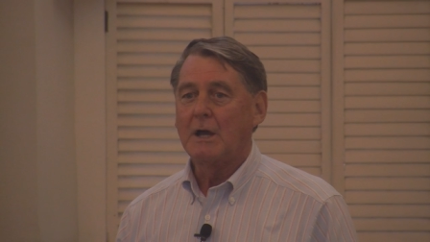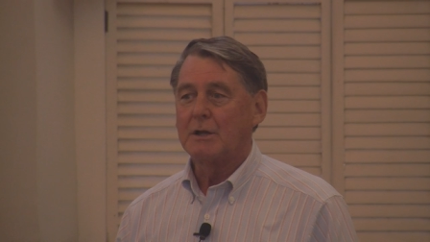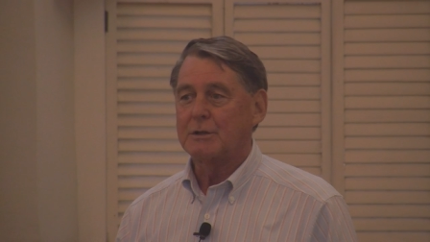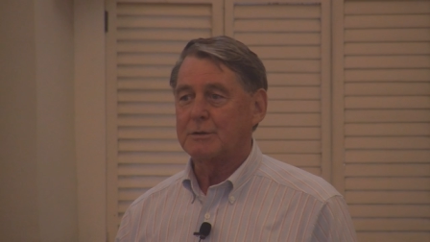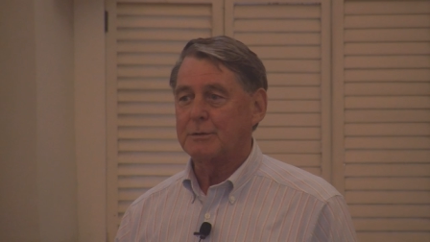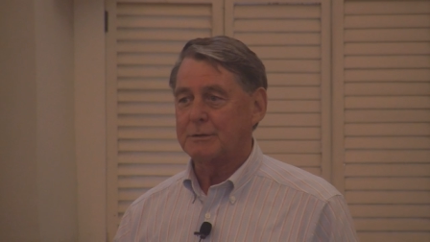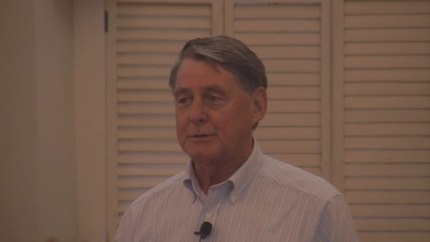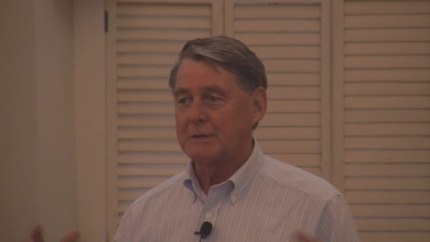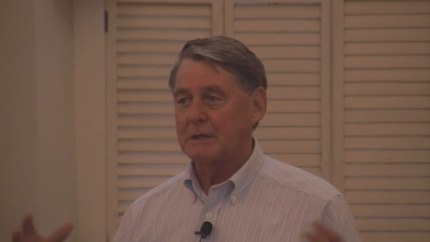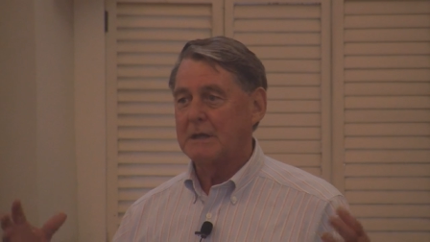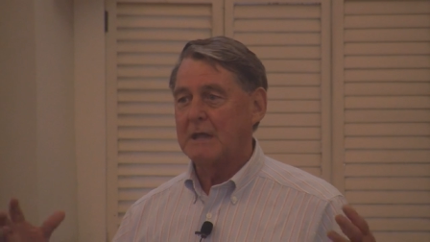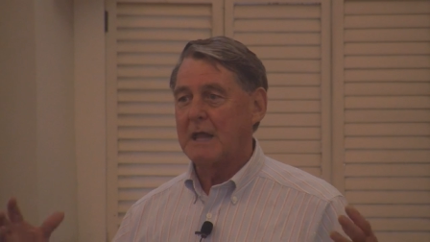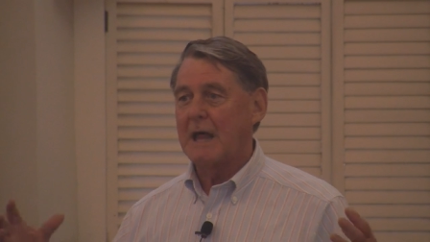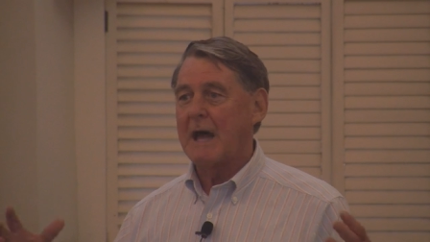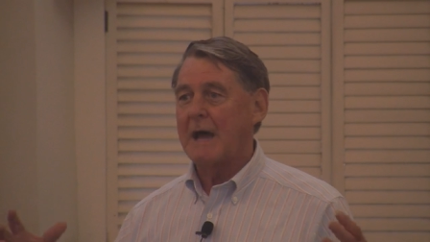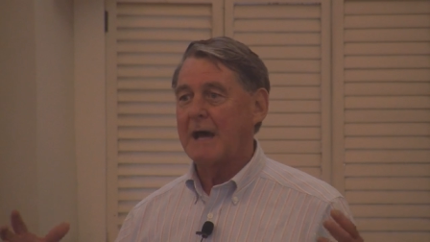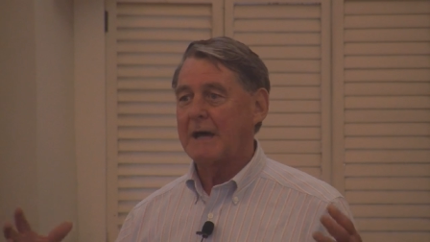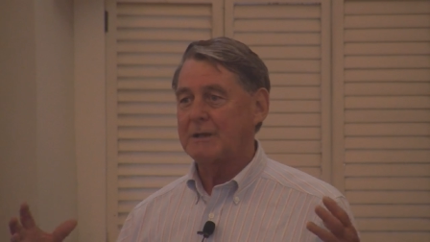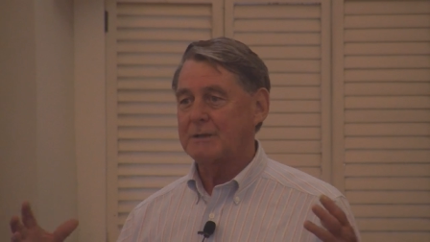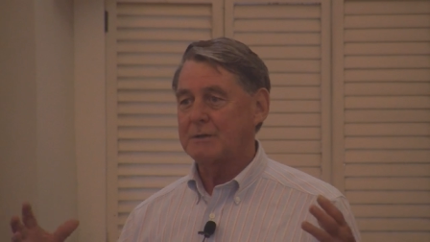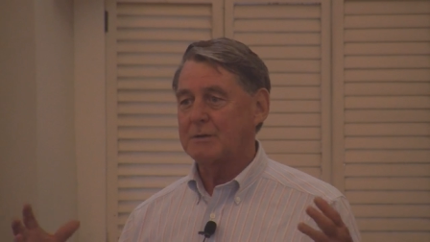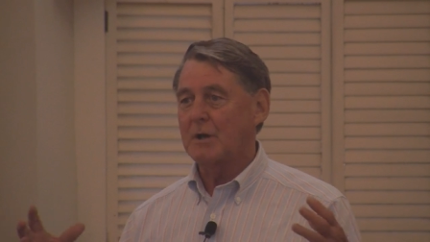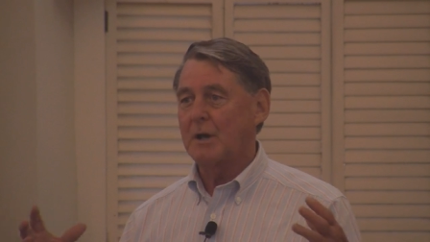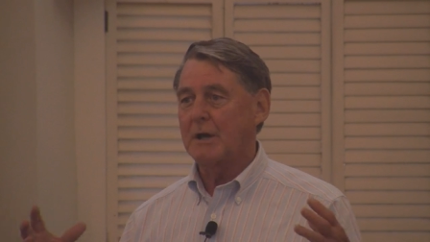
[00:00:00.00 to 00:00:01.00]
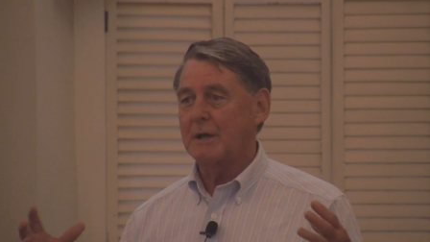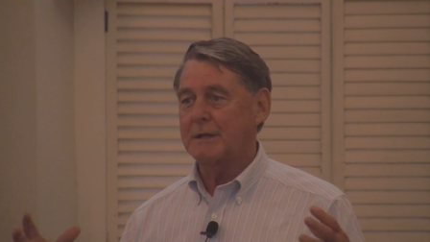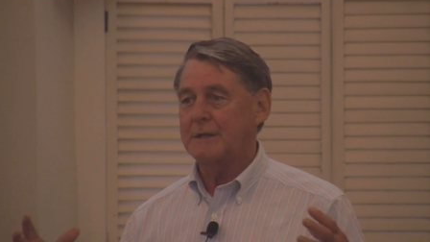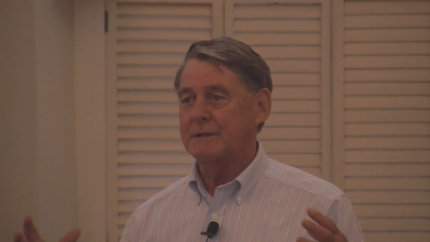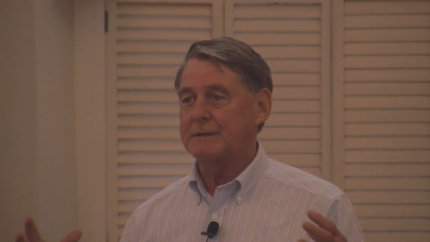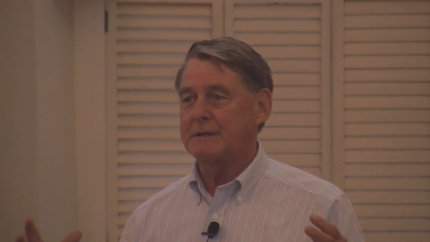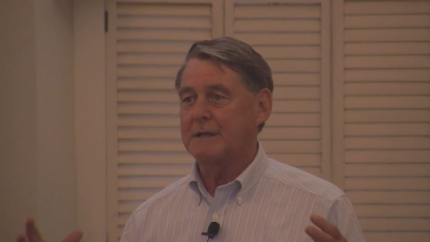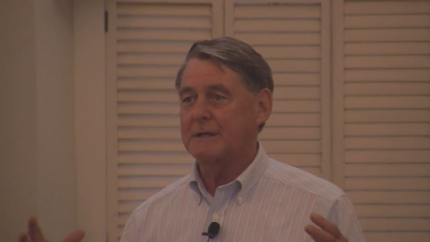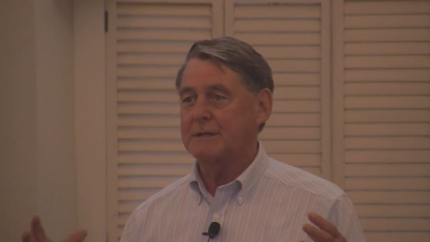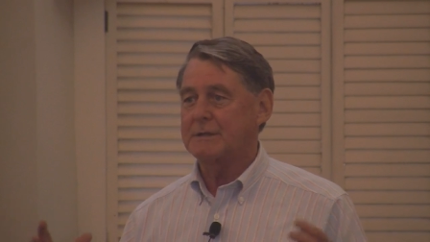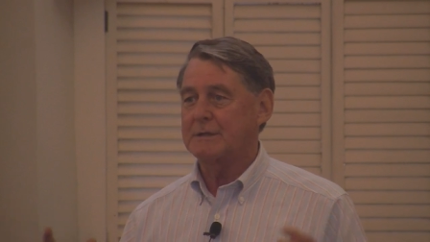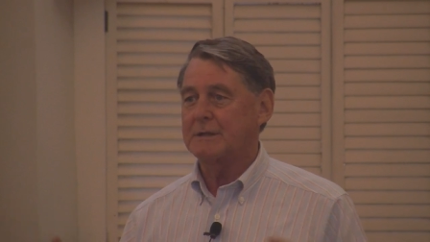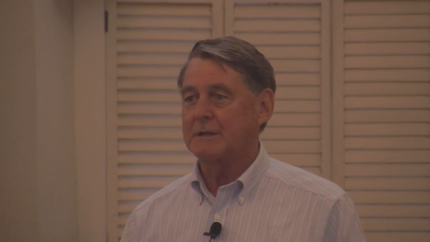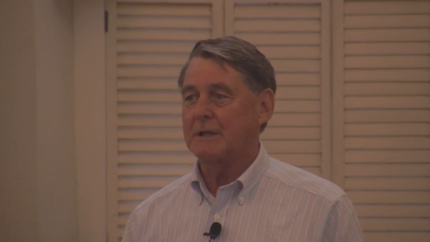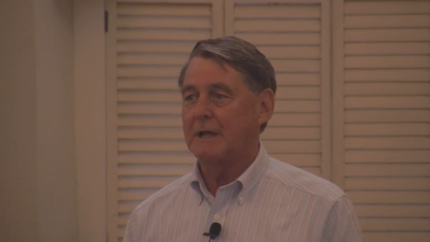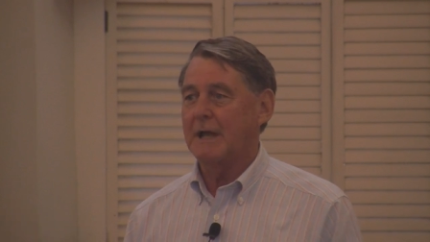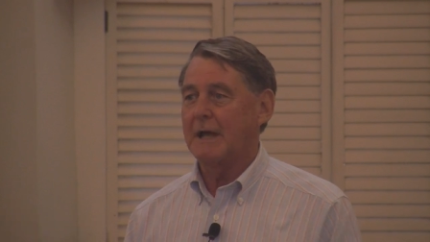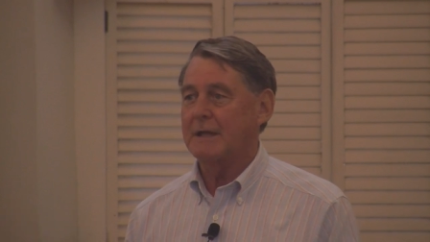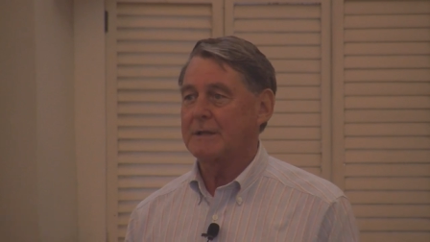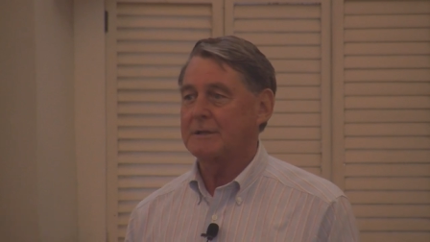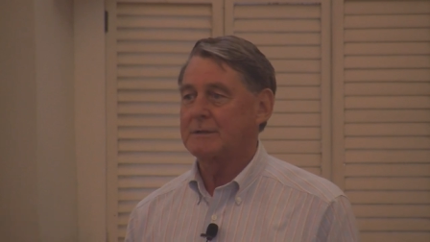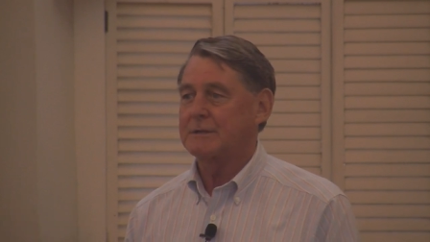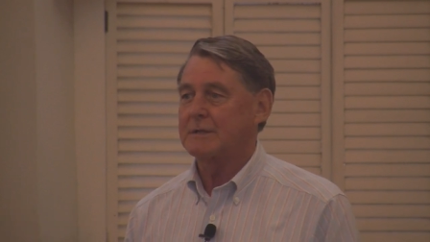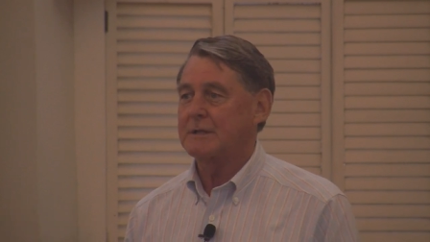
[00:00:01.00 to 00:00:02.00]
So it's a large organization, a
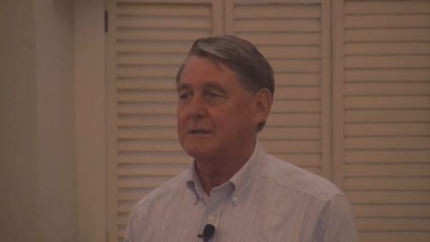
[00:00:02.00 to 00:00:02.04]
large